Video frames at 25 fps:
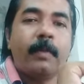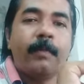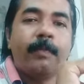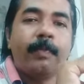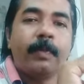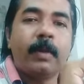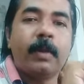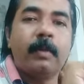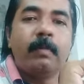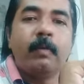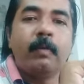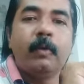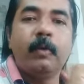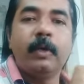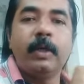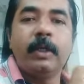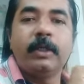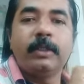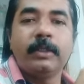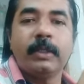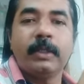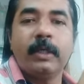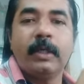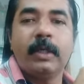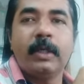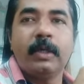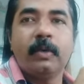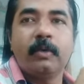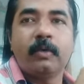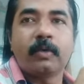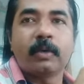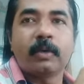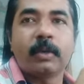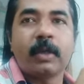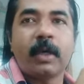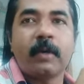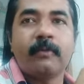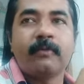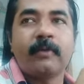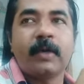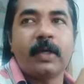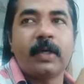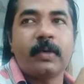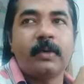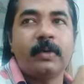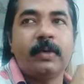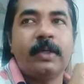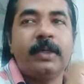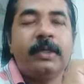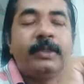moon is in Uttara
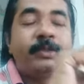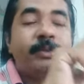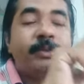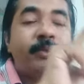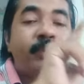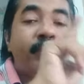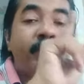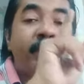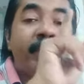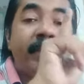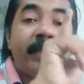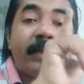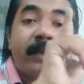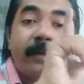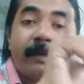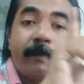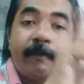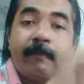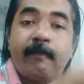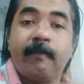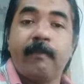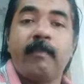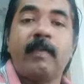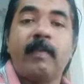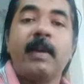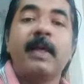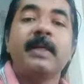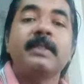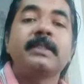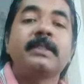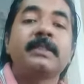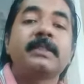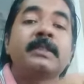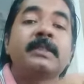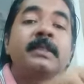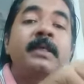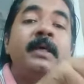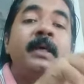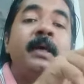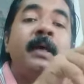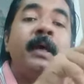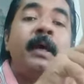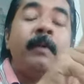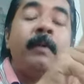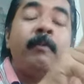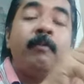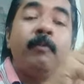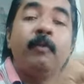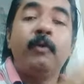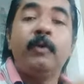Phalguni is doing. Plus
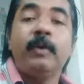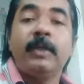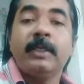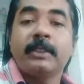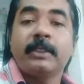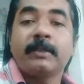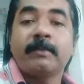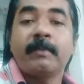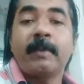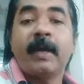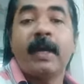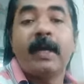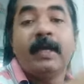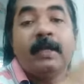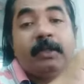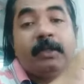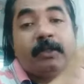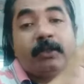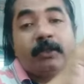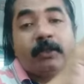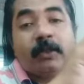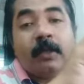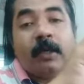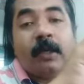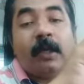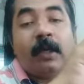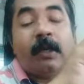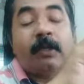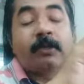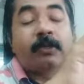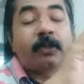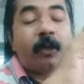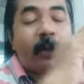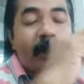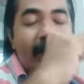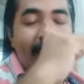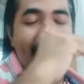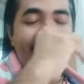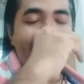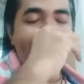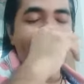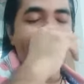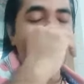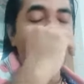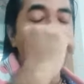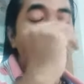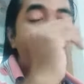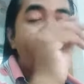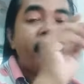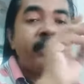moon is mind's
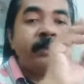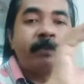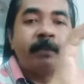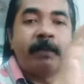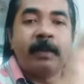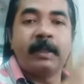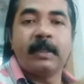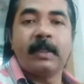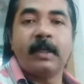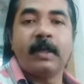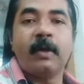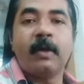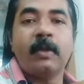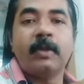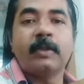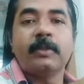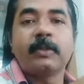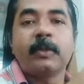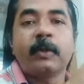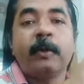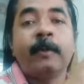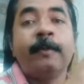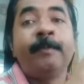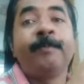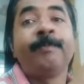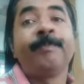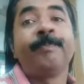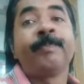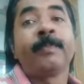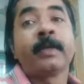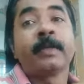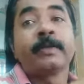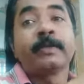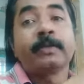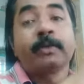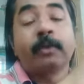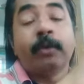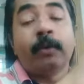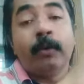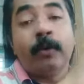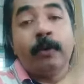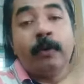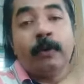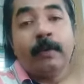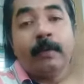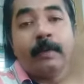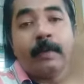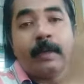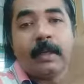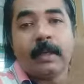moon is mother also.
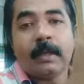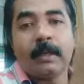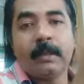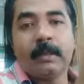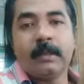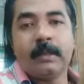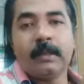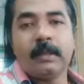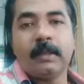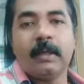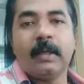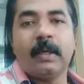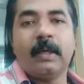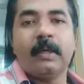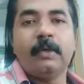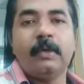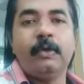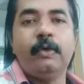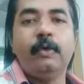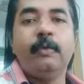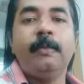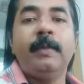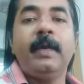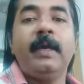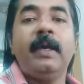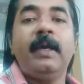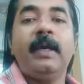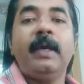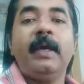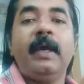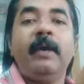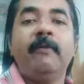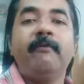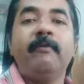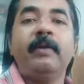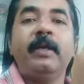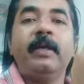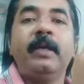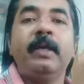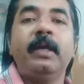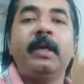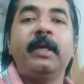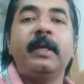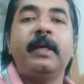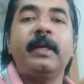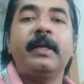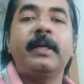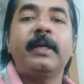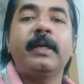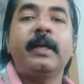So you may have
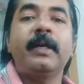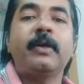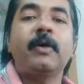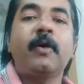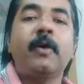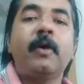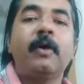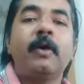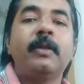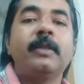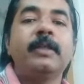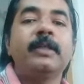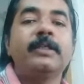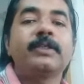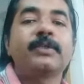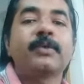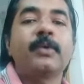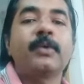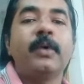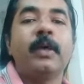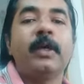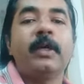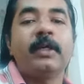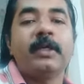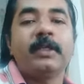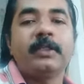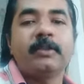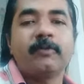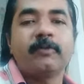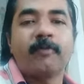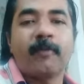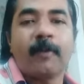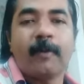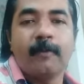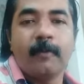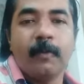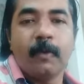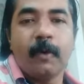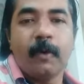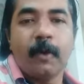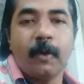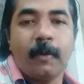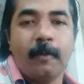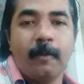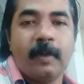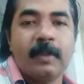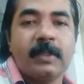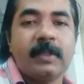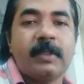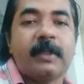inherited all these qualities from your
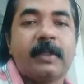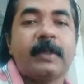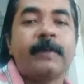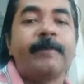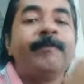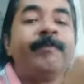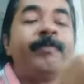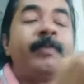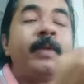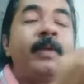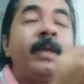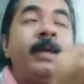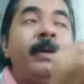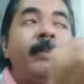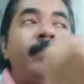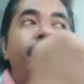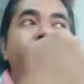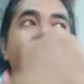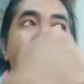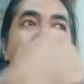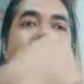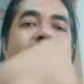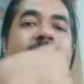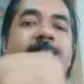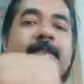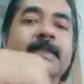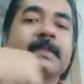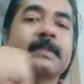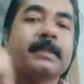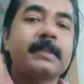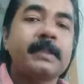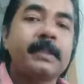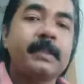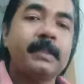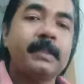mother. Plus